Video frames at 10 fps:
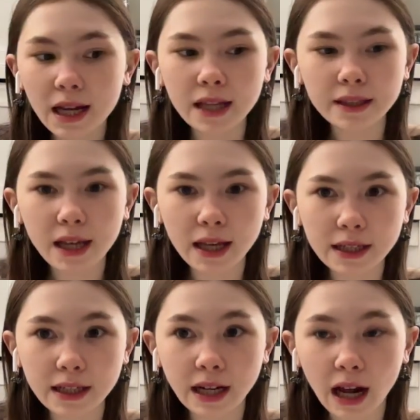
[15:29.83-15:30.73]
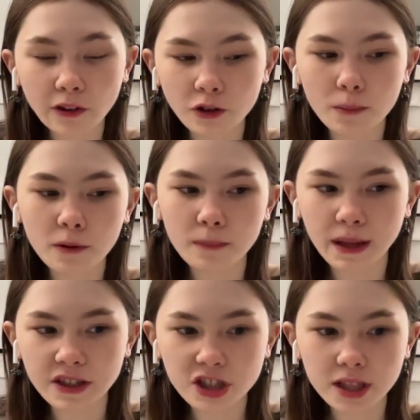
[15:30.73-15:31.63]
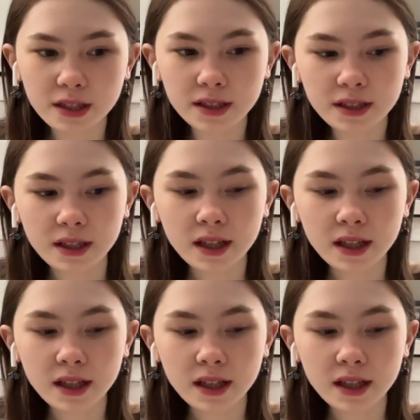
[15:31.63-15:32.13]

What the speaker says: And then an honorable mention,